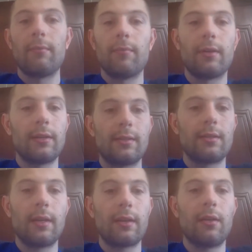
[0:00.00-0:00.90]
because
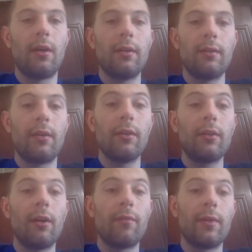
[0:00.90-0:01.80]
like
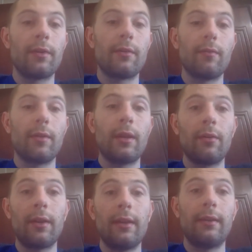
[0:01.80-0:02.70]
uncovered
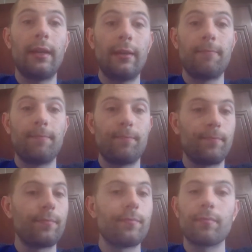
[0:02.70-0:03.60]
without anything,
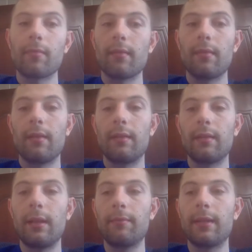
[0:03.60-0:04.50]

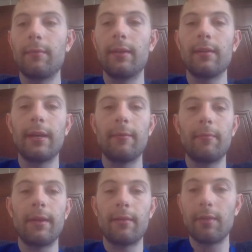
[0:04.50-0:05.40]
they will die in
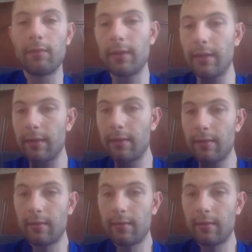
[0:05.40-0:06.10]
-15.